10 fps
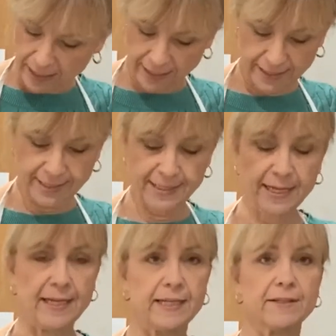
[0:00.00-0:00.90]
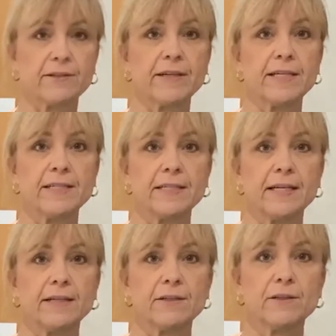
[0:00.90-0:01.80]
stain, a gray
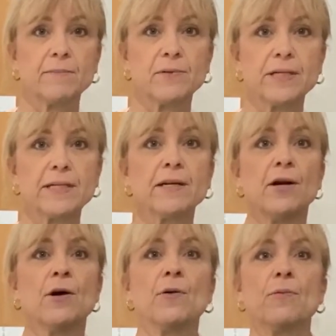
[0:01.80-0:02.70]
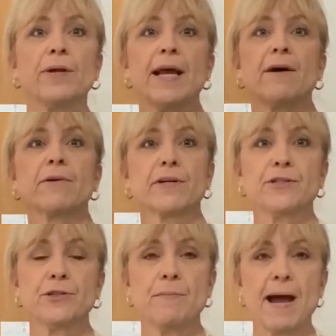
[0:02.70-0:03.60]
stain on the board? Well, now we're going to
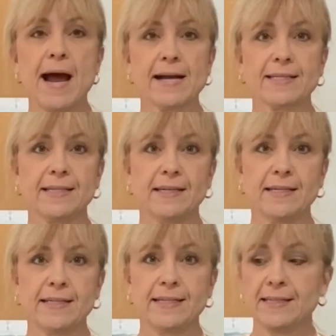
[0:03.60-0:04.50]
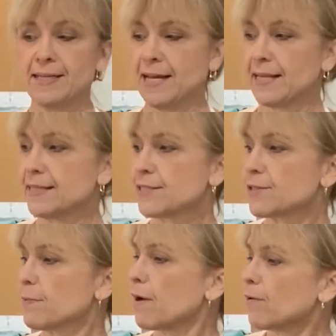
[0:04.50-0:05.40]
do the back side. This
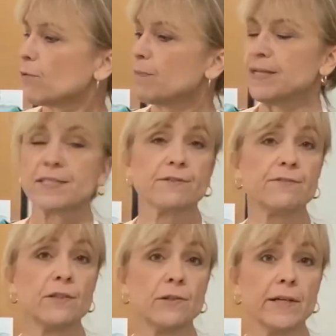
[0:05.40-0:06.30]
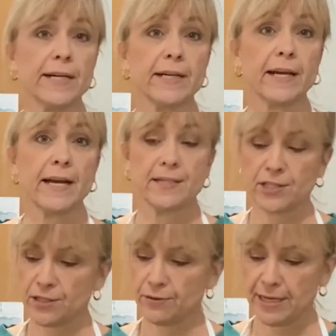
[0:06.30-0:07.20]
is an old piece of flooring, and
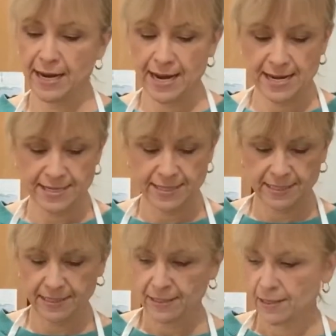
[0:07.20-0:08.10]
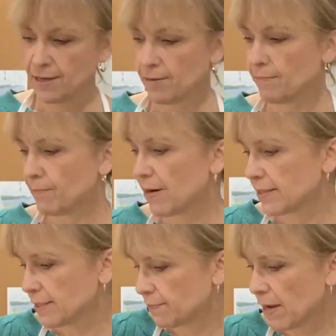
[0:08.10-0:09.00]
so it has probably
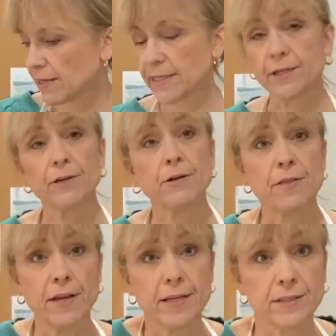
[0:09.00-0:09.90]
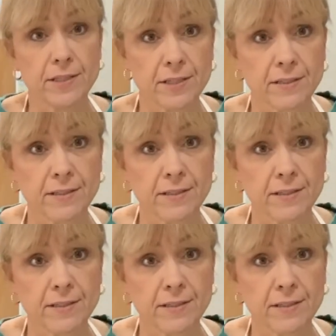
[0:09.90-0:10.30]
polyurethane